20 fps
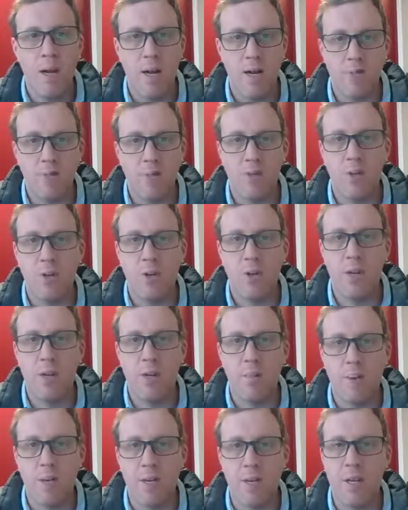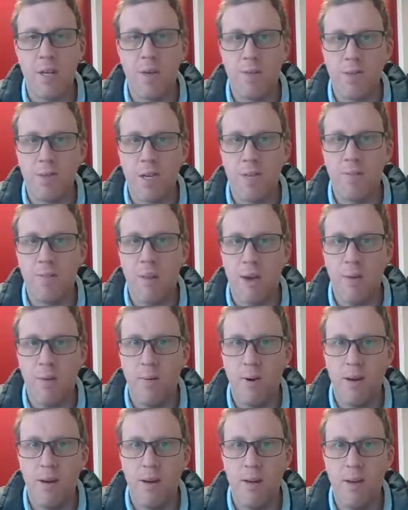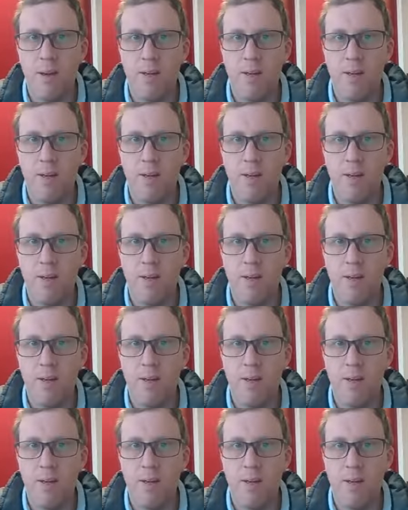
I've certainly been guilty of that one.